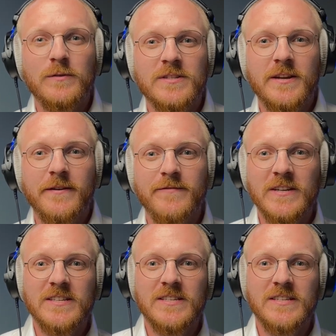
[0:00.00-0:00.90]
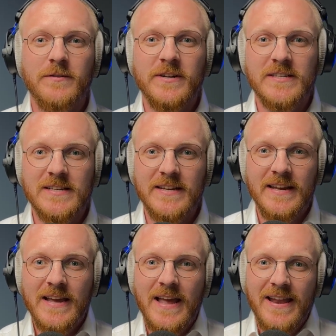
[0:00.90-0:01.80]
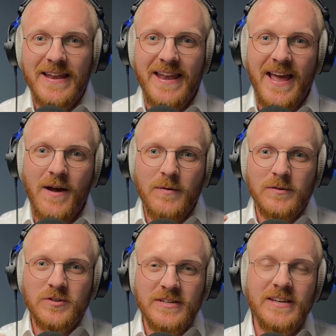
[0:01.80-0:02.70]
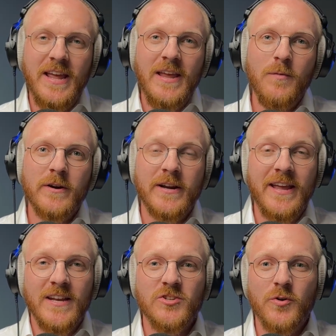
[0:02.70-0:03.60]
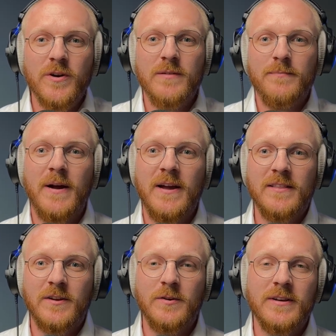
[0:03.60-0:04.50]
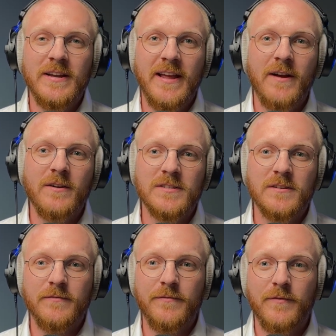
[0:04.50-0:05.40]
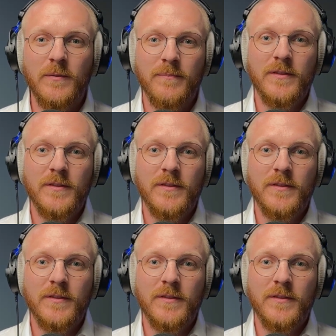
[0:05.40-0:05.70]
safety seriously. Now, today we're again joined by the good Nate Harrison from the